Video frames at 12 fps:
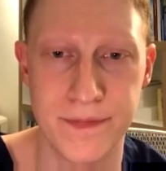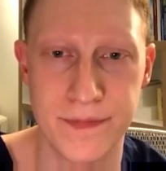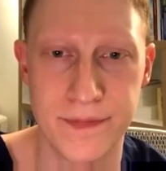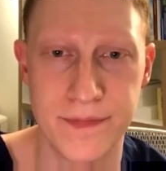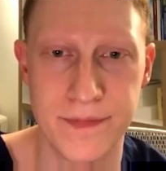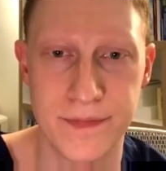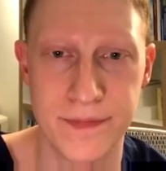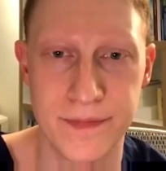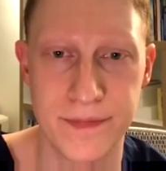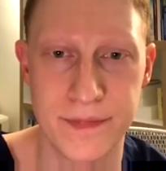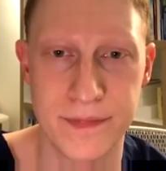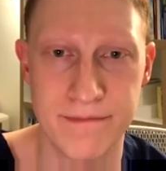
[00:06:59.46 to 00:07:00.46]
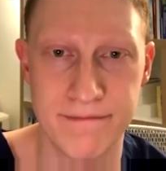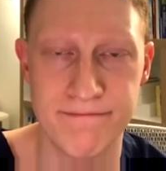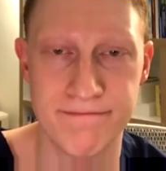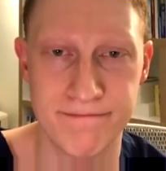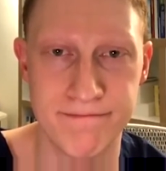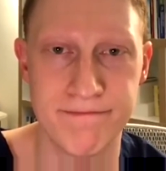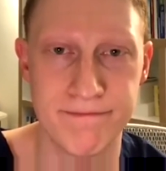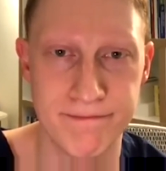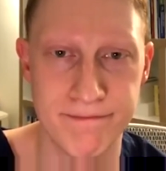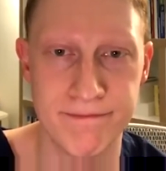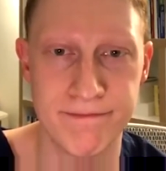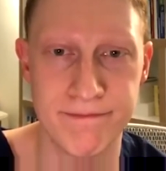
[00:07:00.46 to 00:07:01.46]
The person shown says nothing.